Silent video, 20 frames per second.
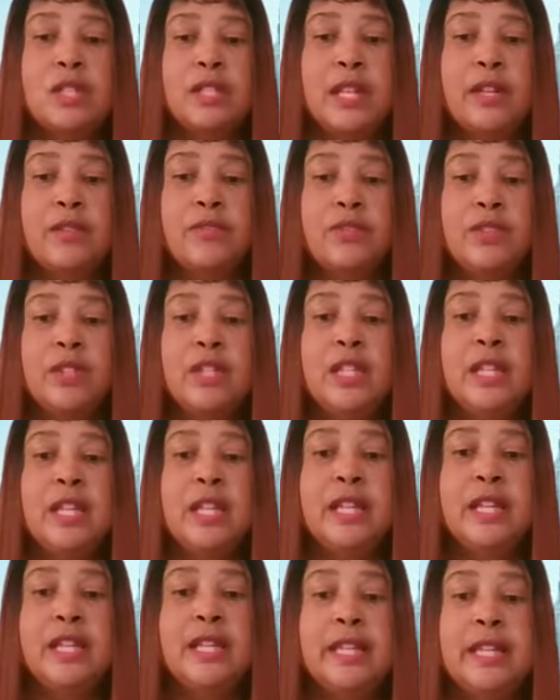to
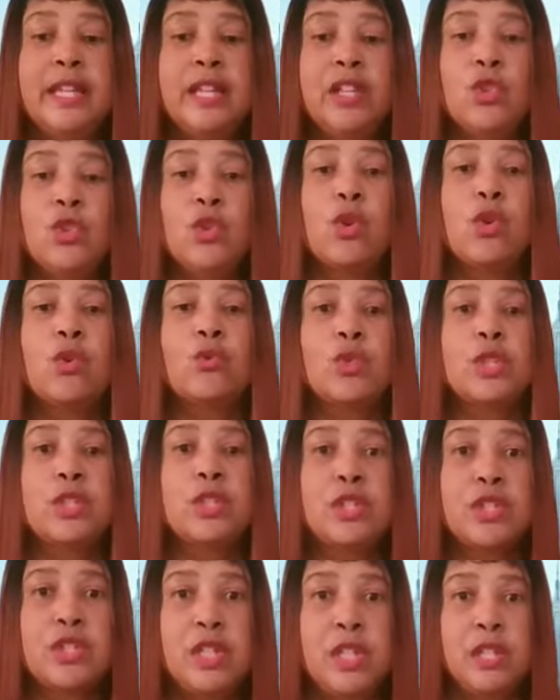definitely get your
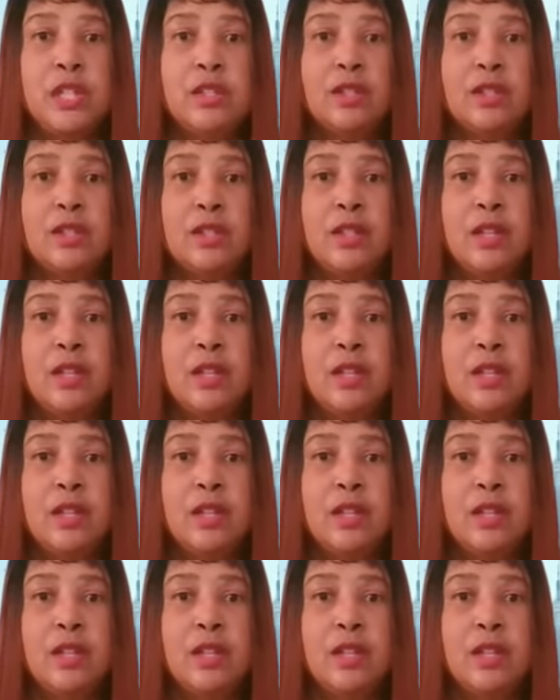receipt.